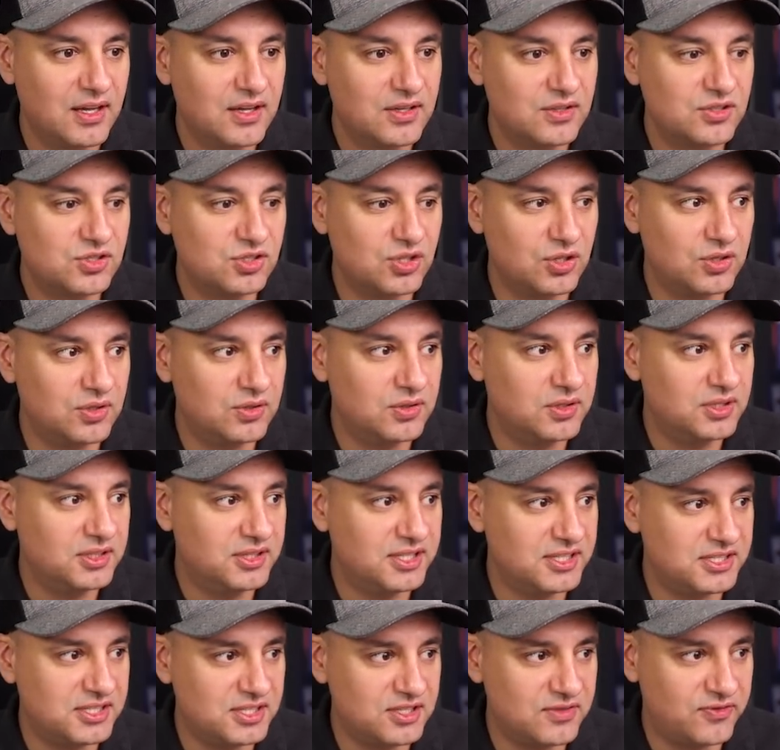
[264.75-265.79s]
So
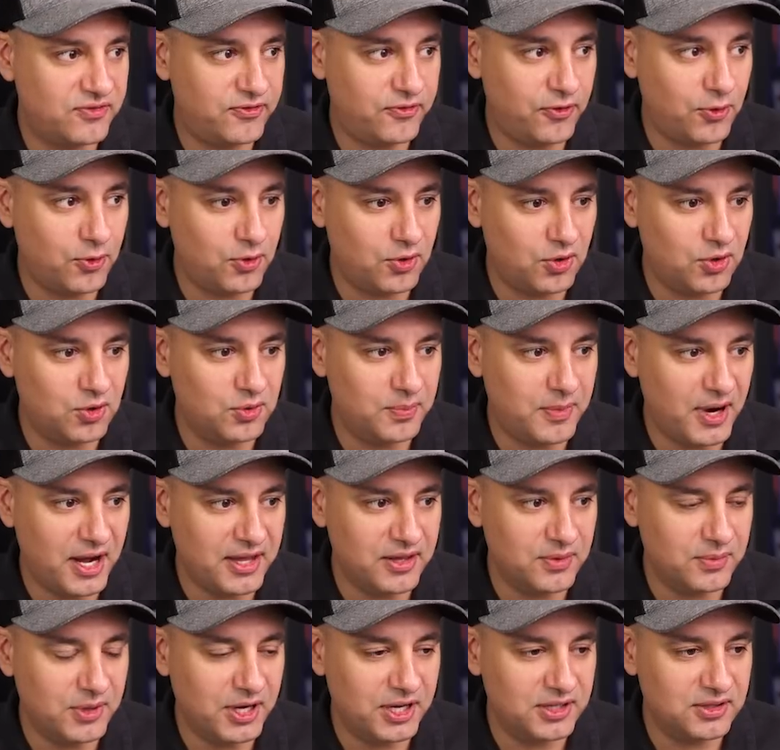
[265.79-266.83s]
this is 4.0, by
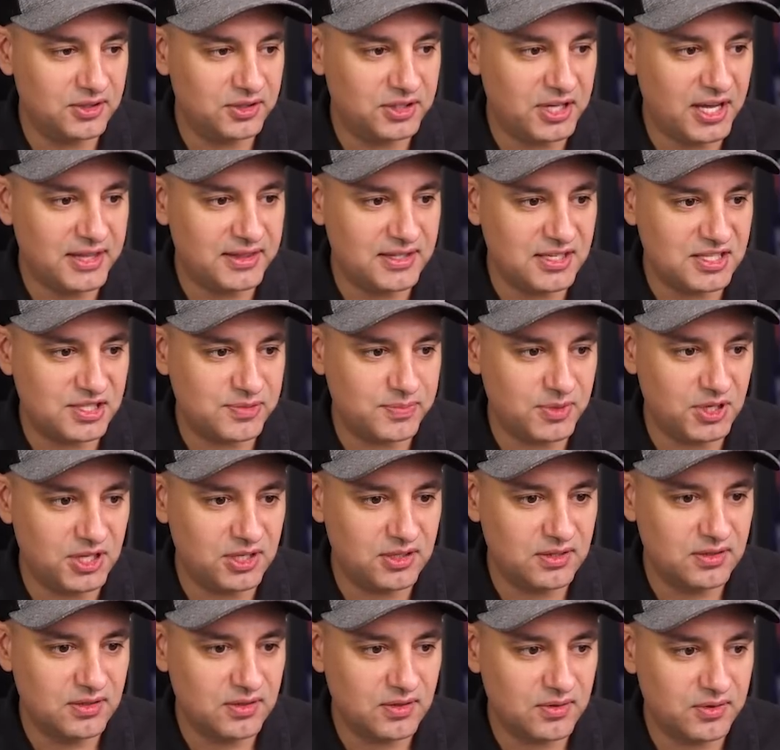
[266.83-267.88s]
the way. Look at the
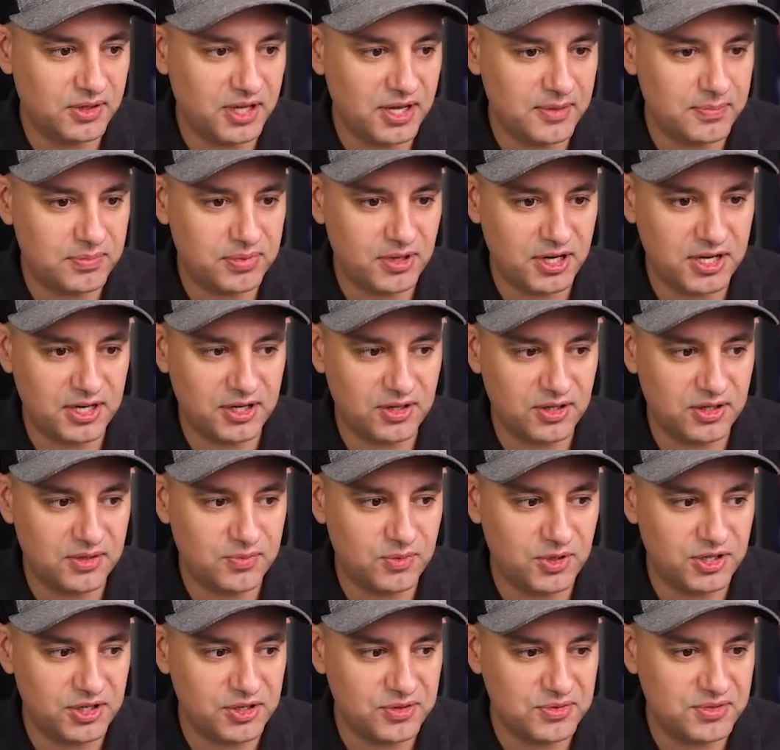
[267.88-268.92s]
speed, okay, pretty good.
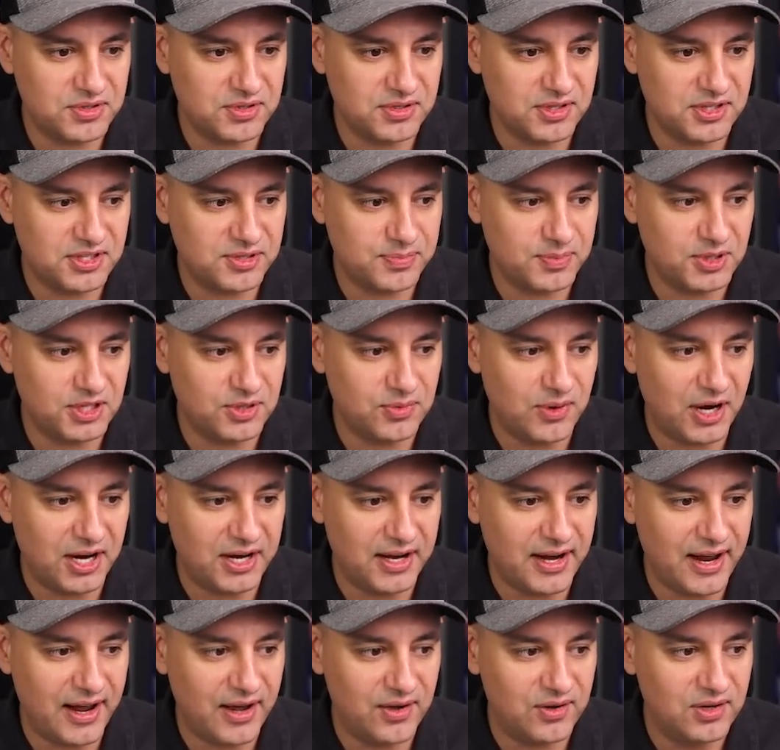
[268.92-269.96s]
We're used to this speed right
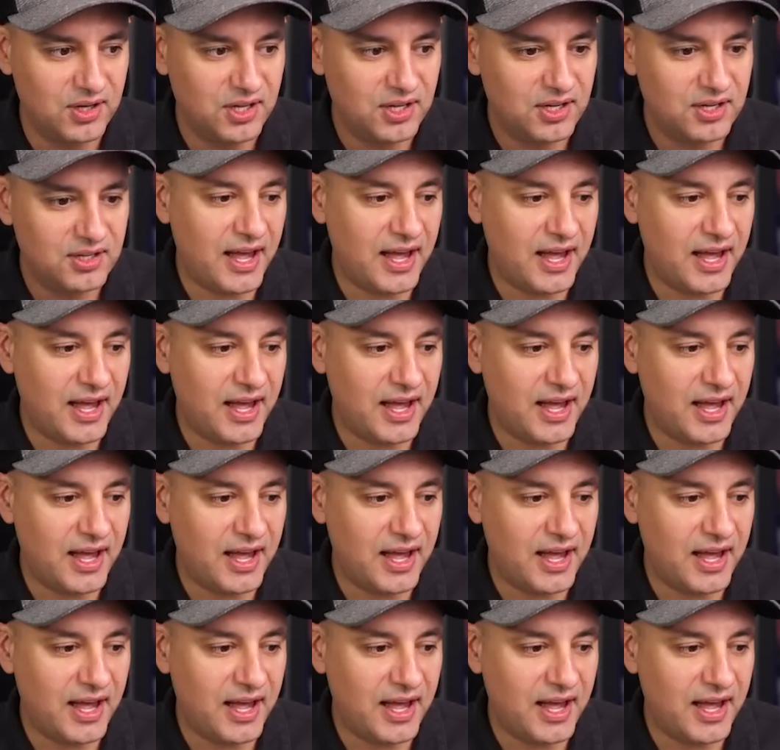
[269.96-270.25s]
now.